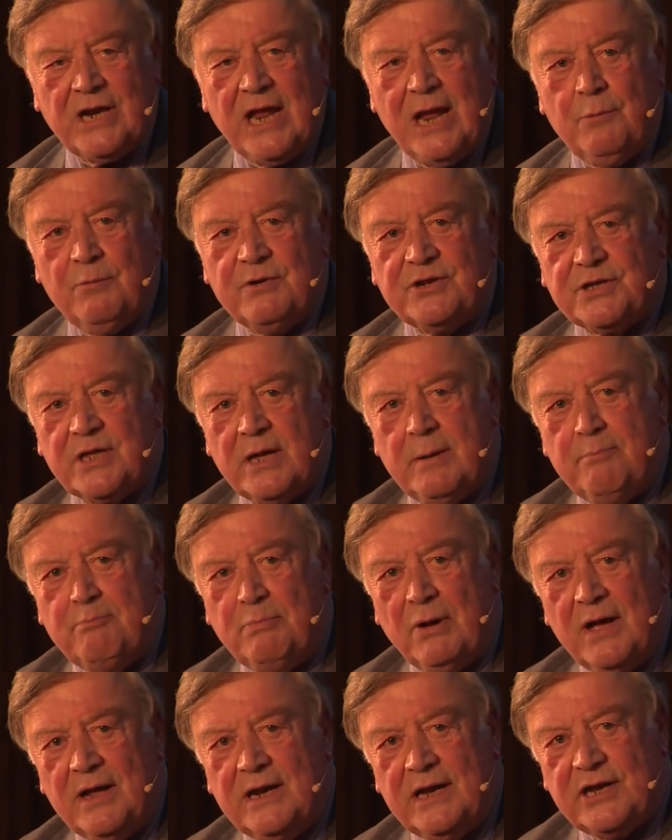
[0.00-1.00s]
Mm-hmm. He was the
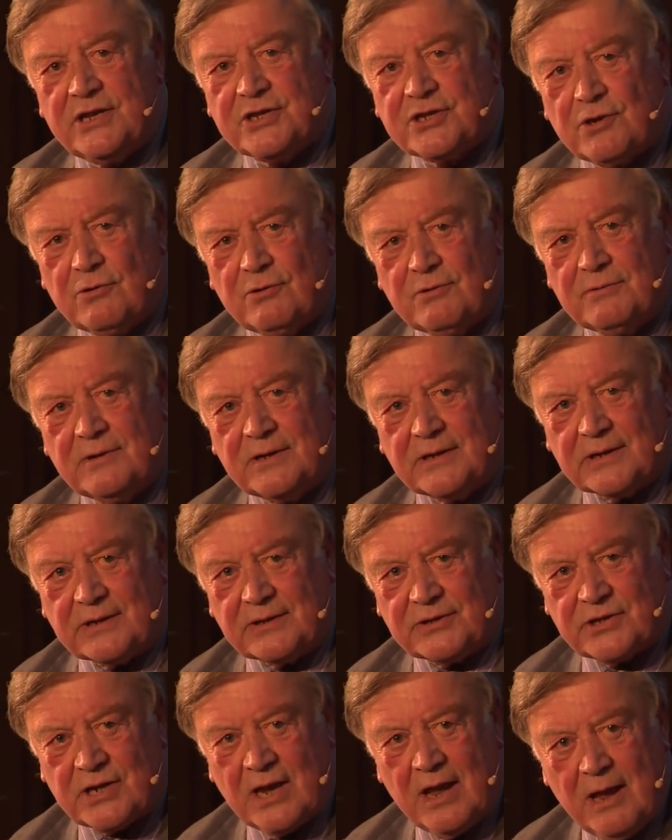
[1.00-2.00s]
Bernie
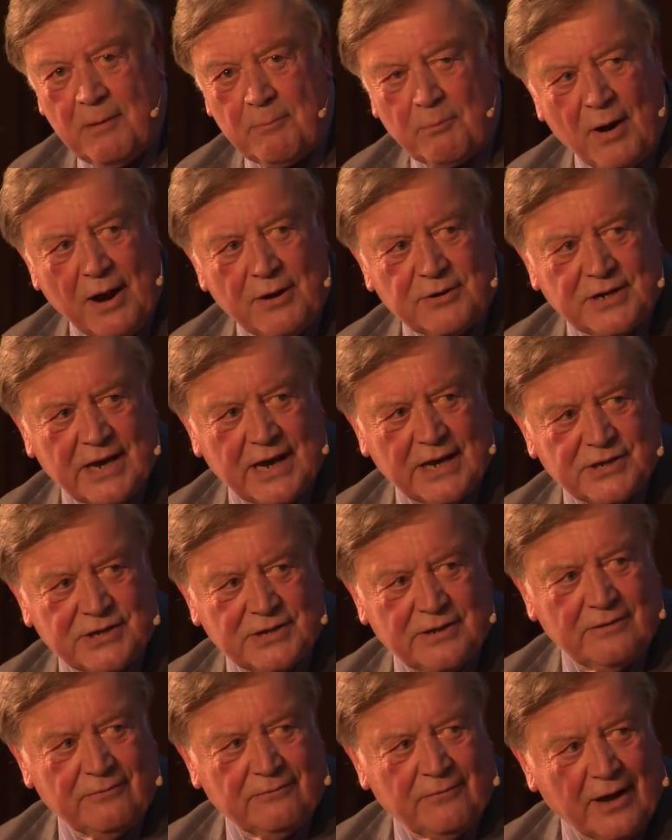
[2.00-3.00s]
Sanders
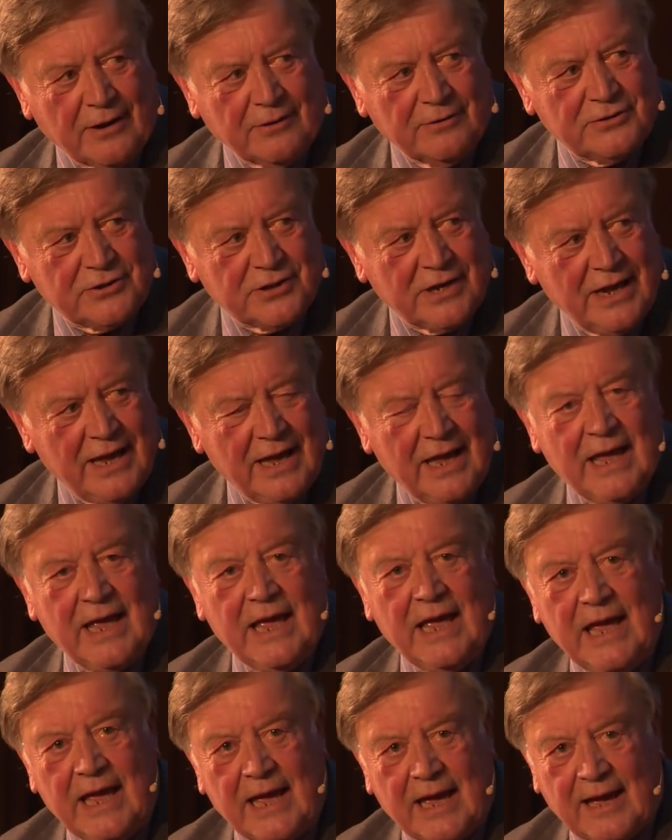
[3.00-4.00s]
protest vote
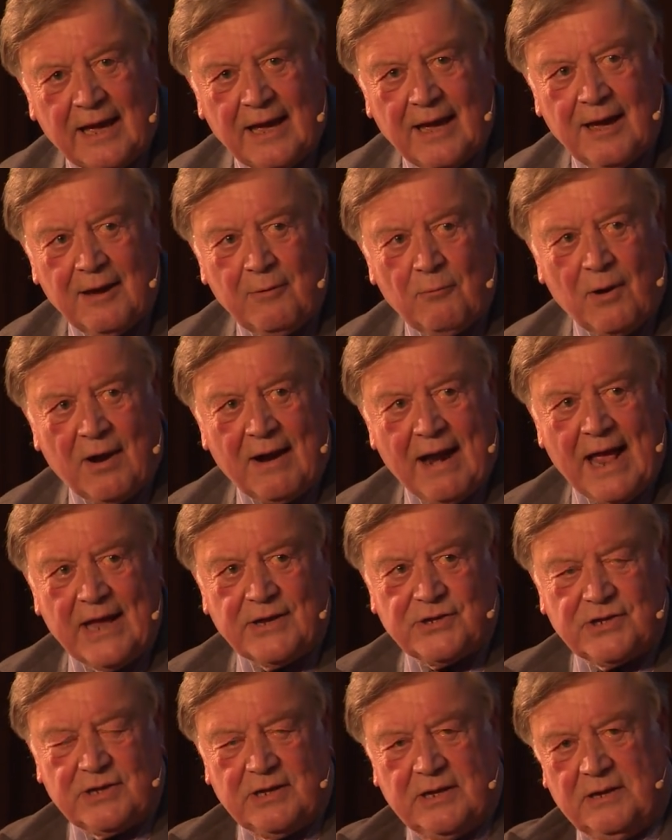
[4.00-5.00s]
here,
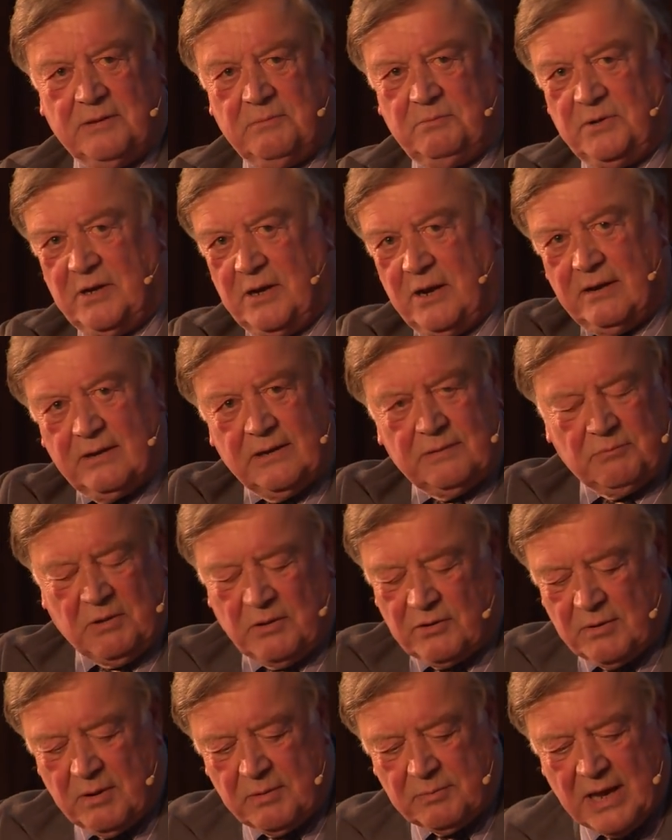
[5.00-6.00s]
whereas we'd
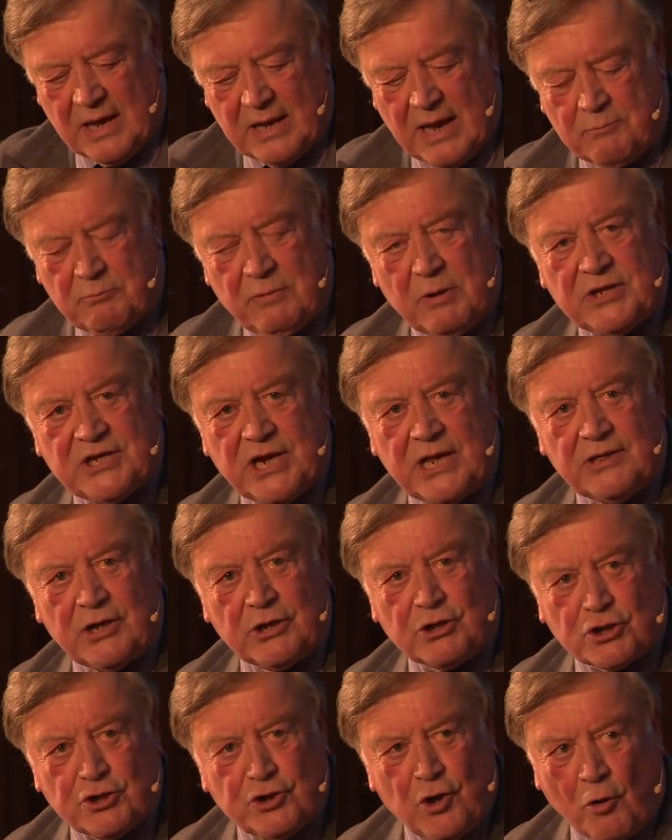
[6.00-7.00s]
seen
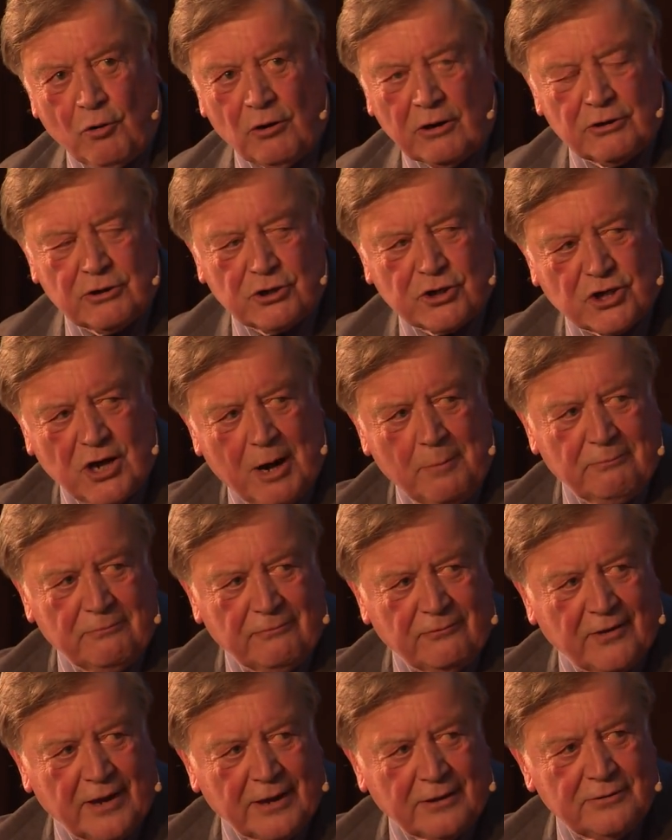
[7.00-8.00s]
the Donald
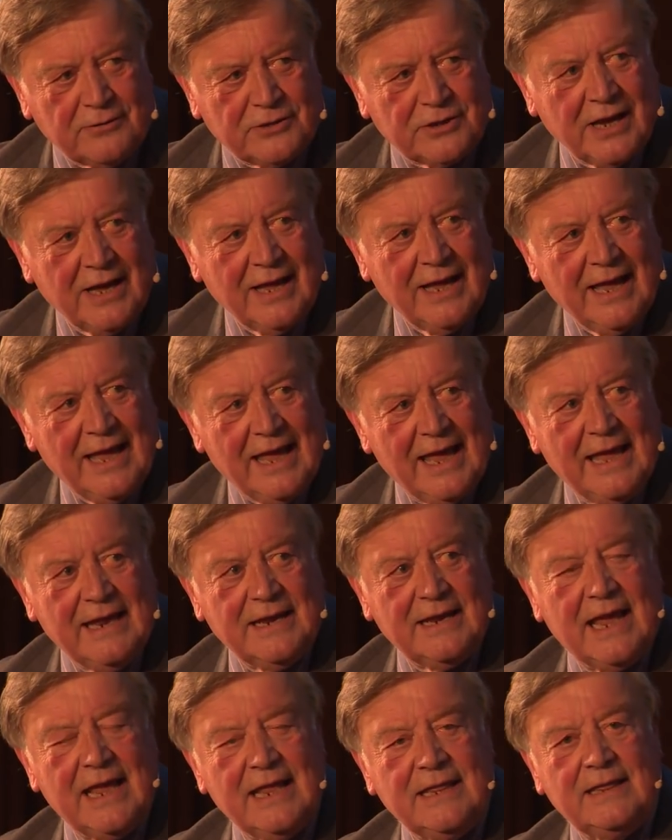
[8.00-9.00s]
Trump vote
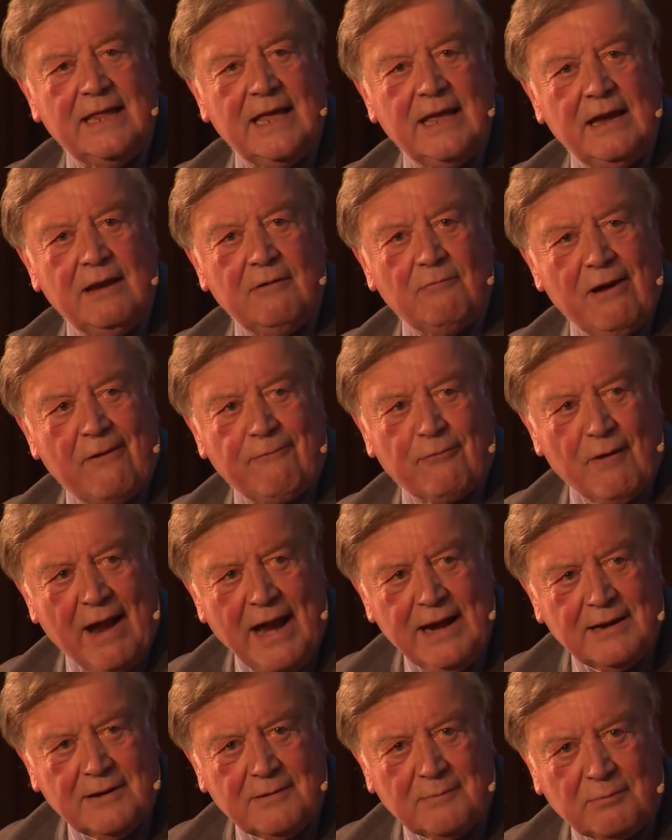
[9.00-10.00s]
in the
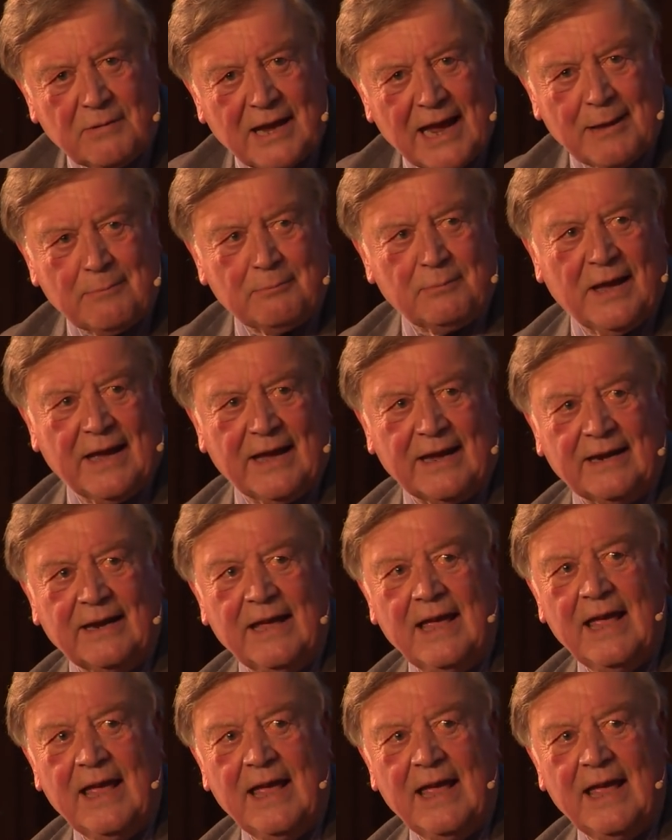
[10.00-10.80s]
referendum campaign.